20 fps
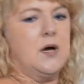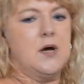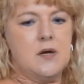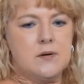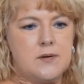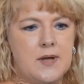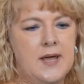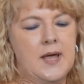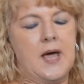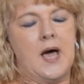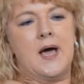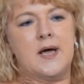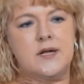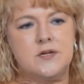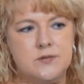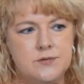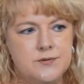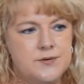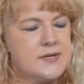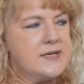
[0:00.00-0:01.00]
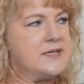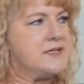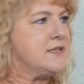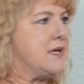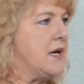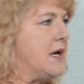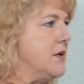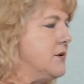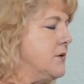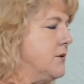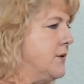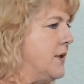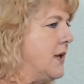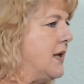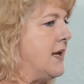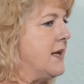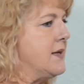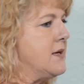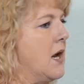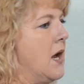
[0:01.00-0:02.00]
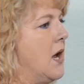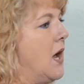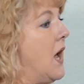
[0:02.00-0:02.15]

Okay, I do this, I do that.